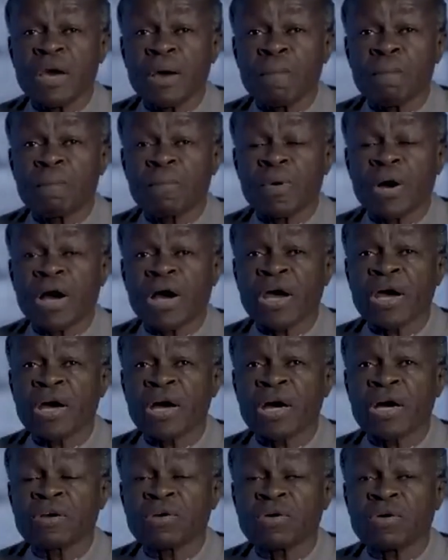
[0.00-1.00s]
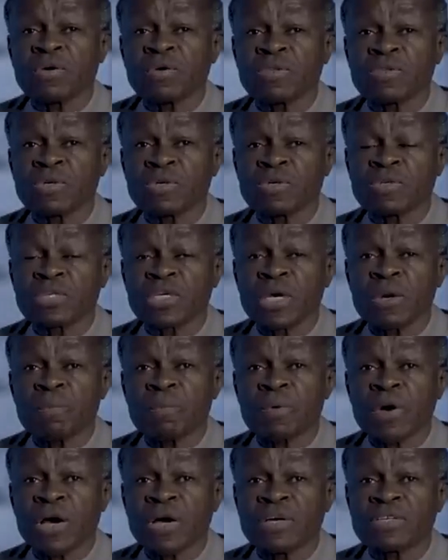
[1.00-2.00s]
Empire and all those
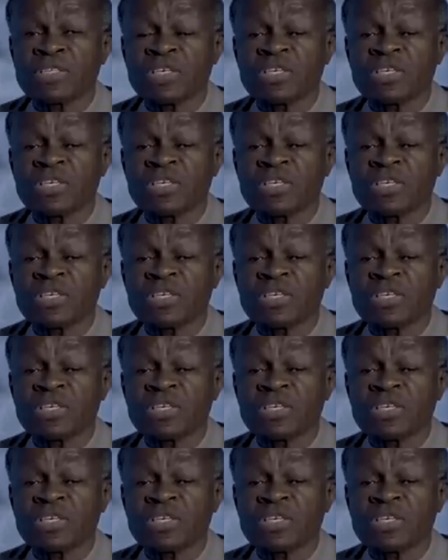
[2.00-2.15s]
empires.